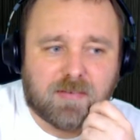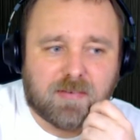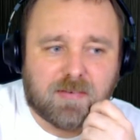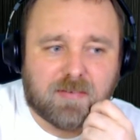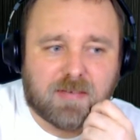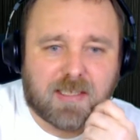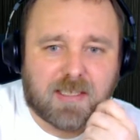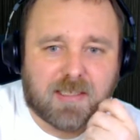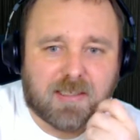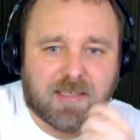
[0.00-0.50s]

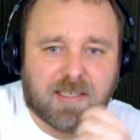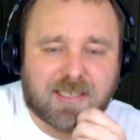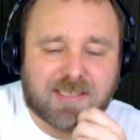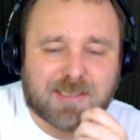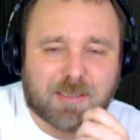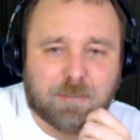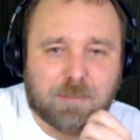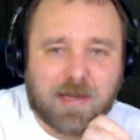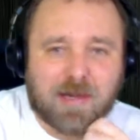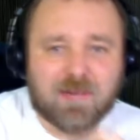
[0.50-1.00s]
Well, it's
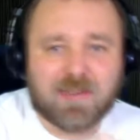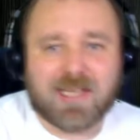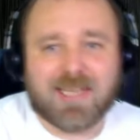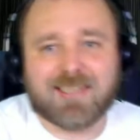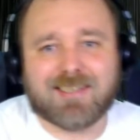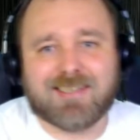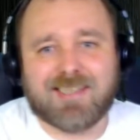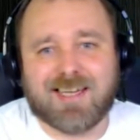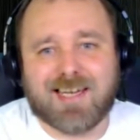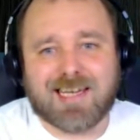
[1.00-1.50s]
about
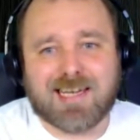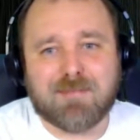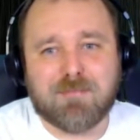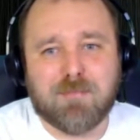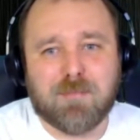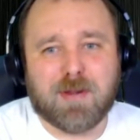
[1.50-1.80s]
that time,